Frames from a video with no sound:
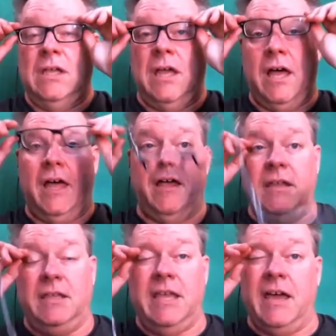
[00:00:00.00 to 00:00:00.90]
Uh,
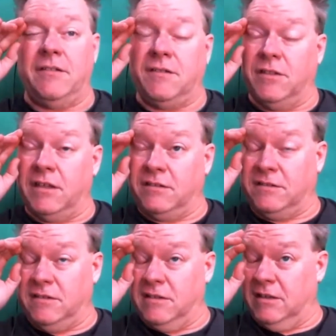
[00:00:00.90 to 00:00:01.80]
yeah, so
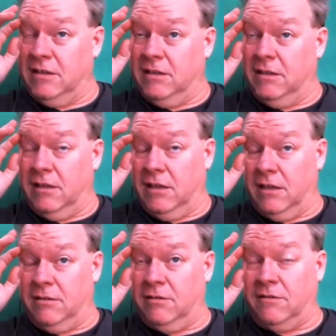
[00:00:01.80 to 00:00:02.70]
that's,
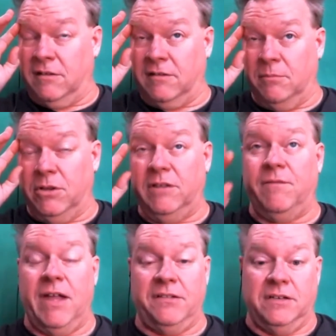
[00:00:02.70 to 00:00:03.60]
uh, that's a
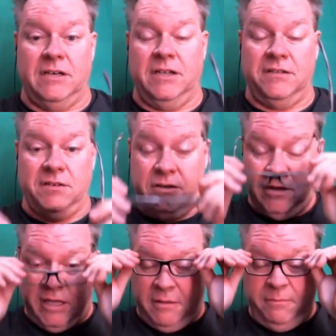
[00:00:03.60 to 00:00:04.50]
multifaceted answer.
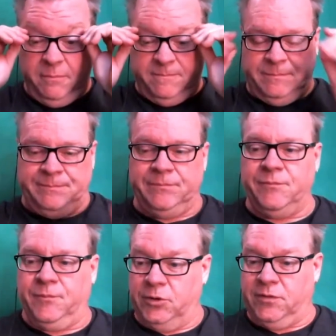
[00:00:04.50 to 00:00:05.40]

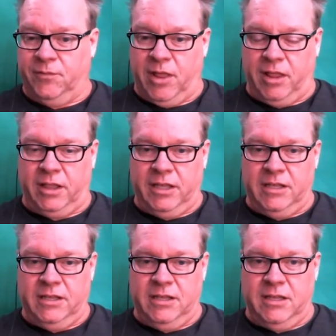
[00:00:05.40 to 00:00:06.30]
Um, first of all,
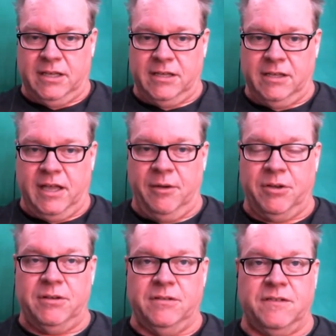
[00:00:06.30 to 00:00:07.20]
uh, I
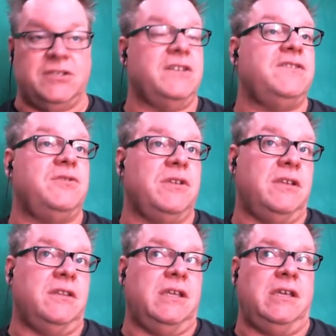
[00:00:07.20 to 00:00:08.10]
would suggest
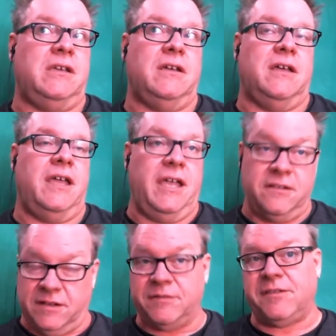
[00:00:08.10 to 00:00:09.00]
joining the uh, A
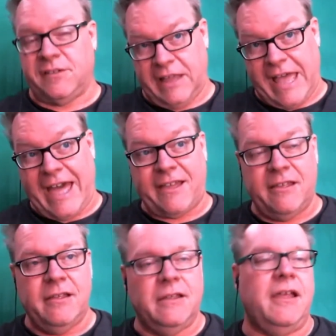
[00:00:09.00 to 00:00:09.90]
S F
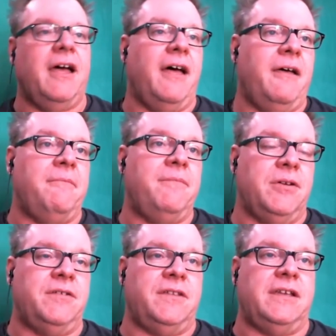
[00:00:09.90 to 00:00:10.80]
Slack. Um,
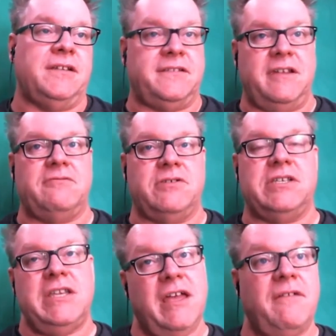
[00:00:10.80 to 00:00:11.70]
there's the Cassandra
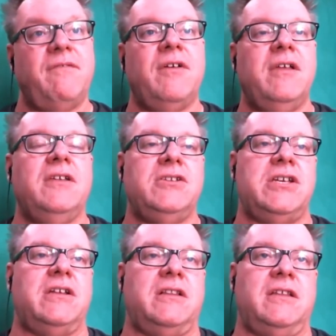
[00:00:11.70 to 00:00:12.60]
Dev
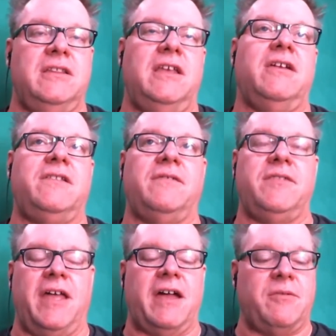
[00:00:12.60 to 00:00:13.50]
channel in the A S F
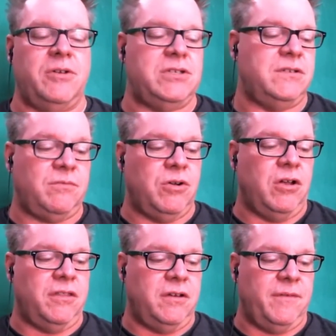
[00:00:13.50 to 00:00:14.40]
Slack, which is where
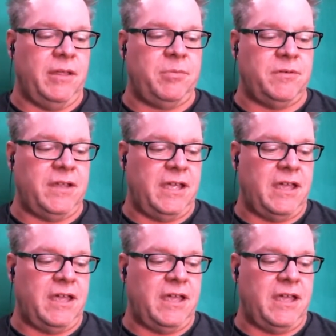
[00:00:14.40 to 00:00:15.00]
all the developers hang